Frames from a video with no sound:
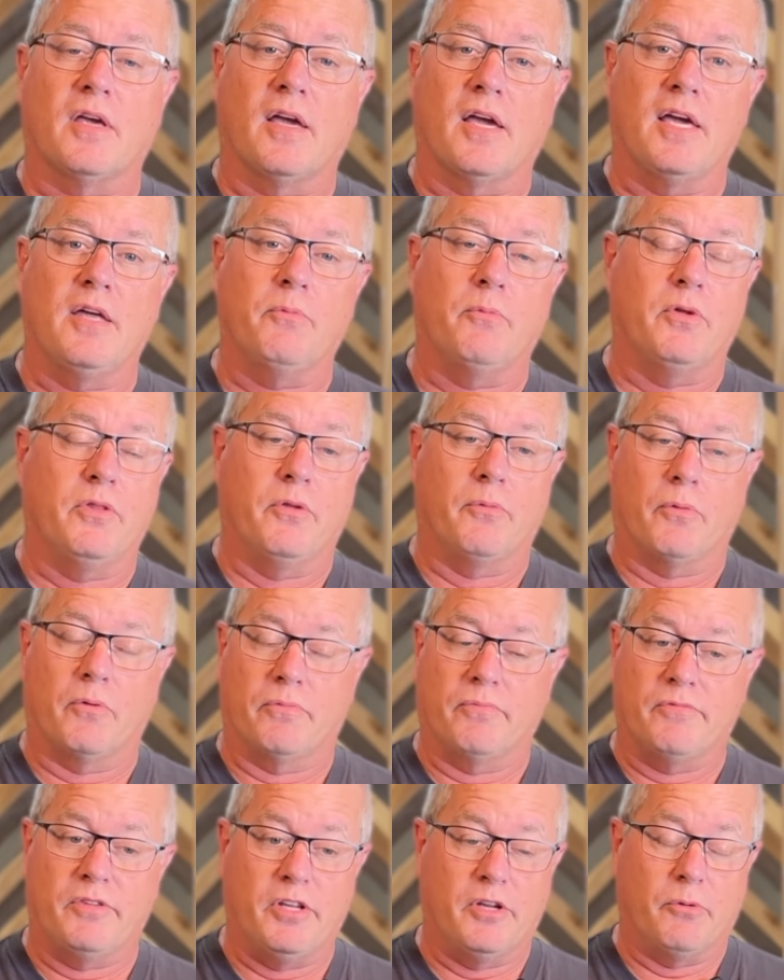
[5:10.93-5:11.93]
And when the
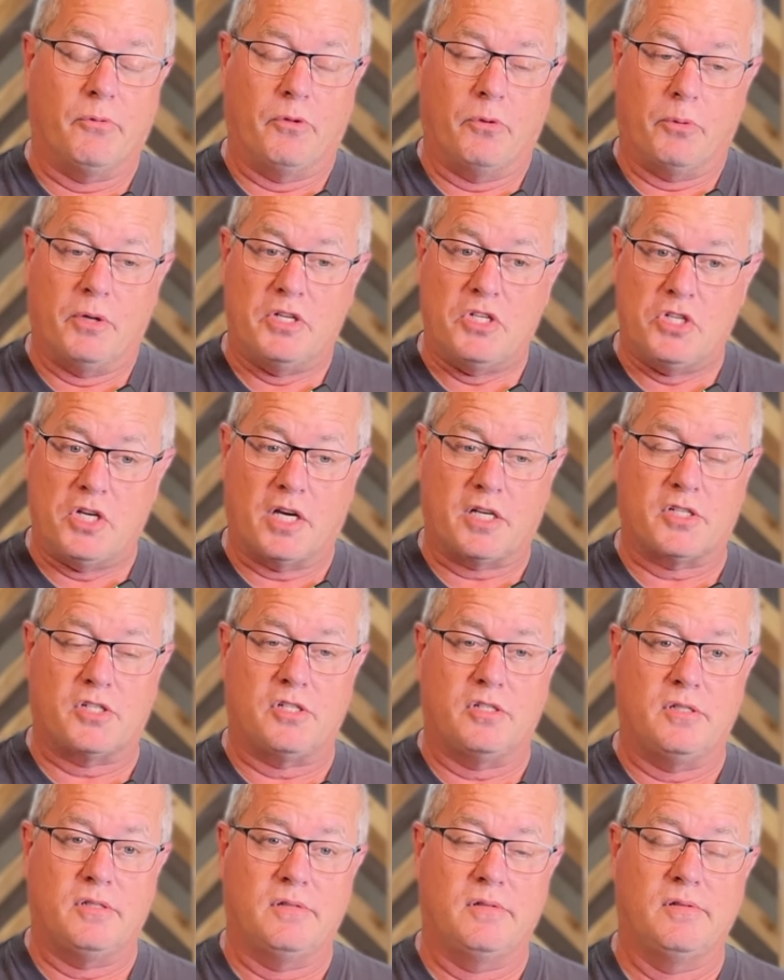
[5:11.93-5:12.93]

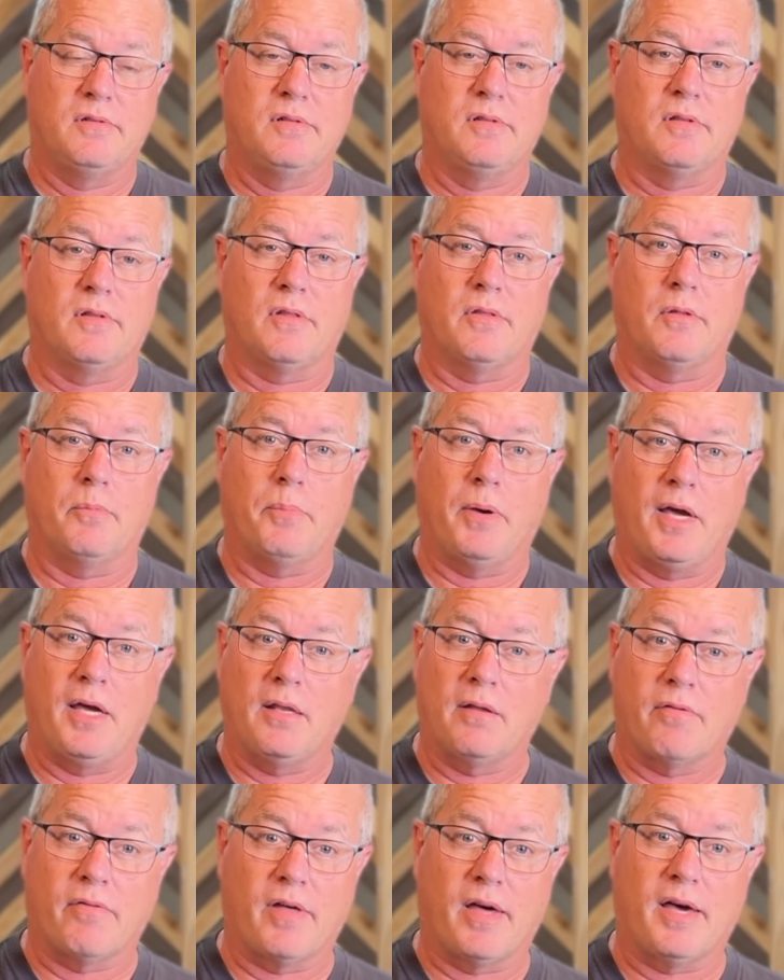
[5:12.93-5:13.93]
rejection, the
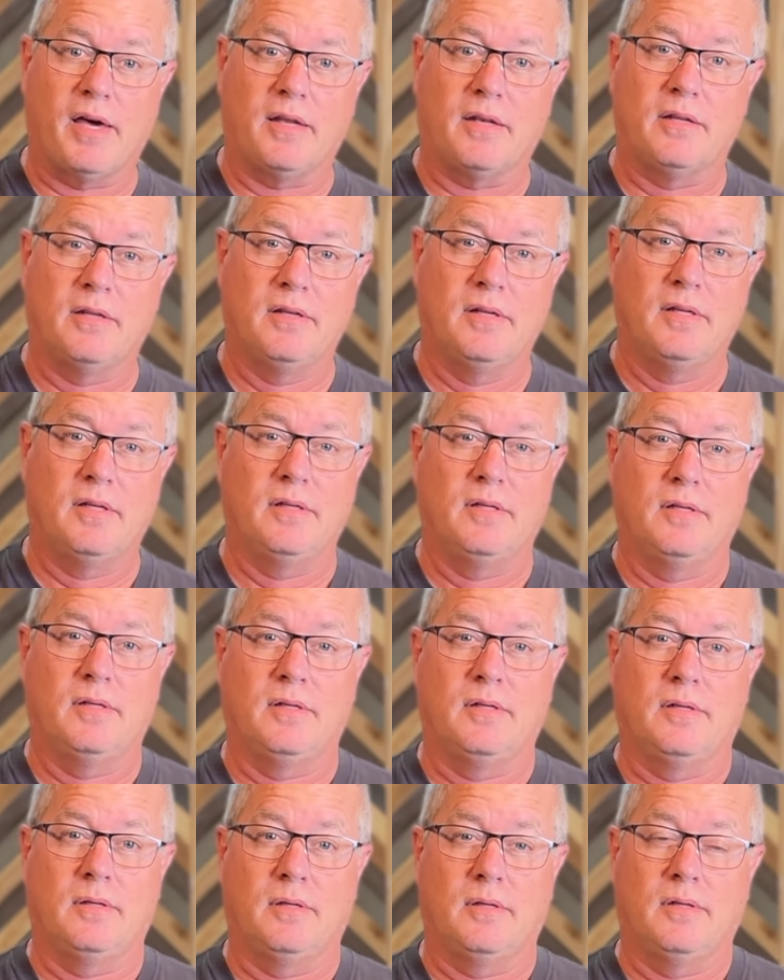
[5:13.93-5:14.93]
pain of that,
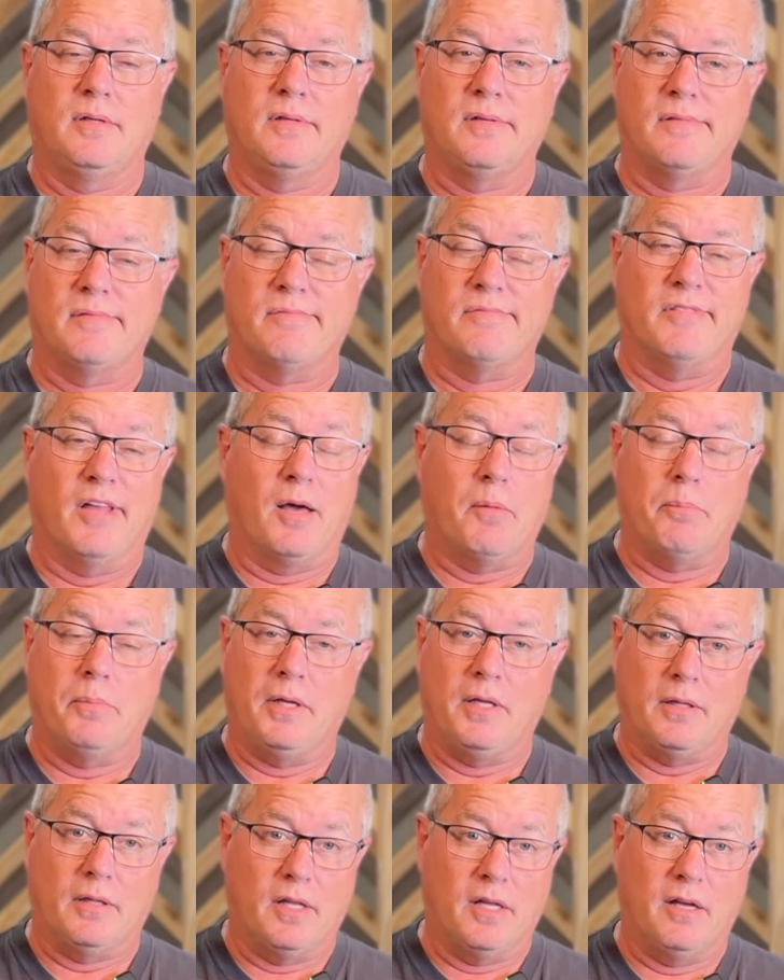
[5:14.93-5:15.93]
not
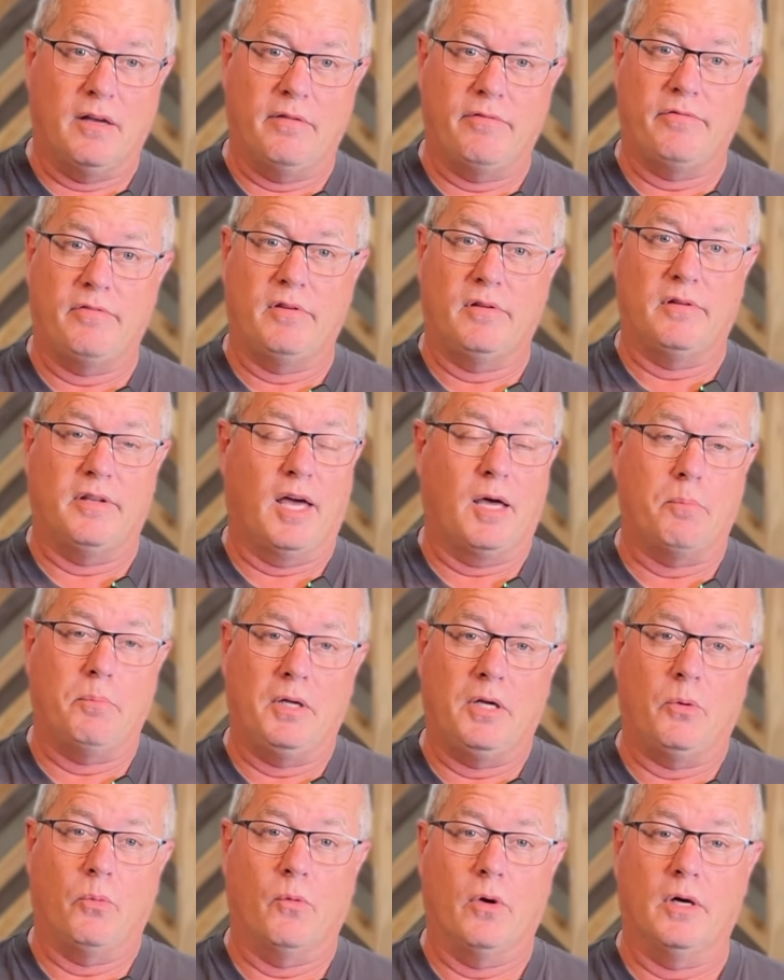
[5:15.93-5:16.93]
being loved, not
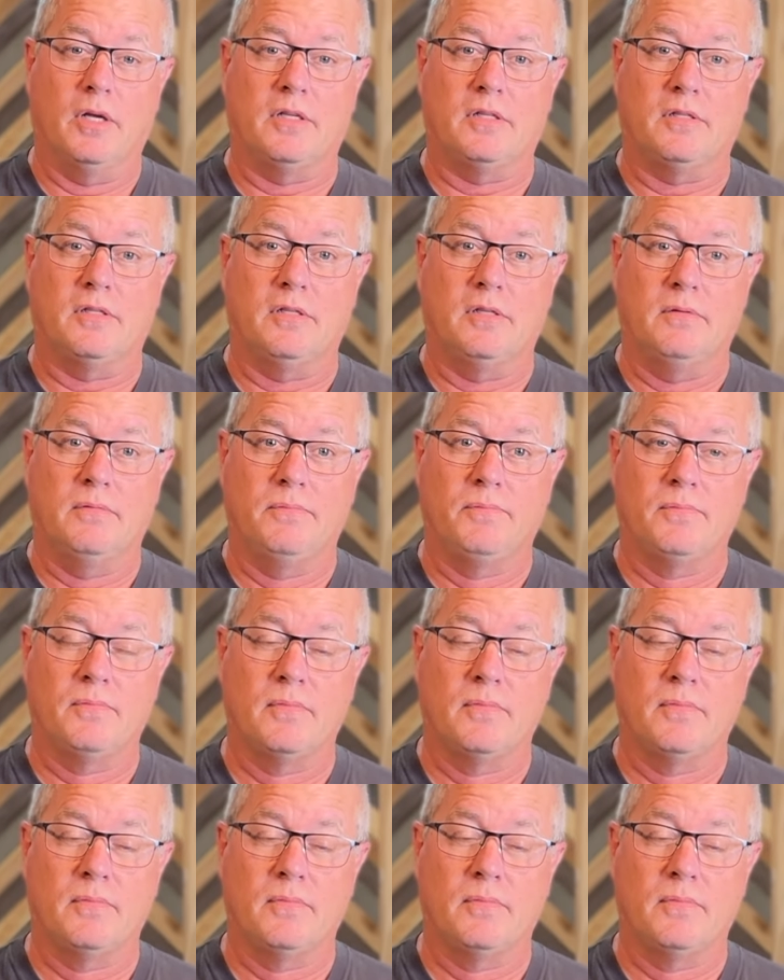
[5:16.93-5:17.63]
being wanted.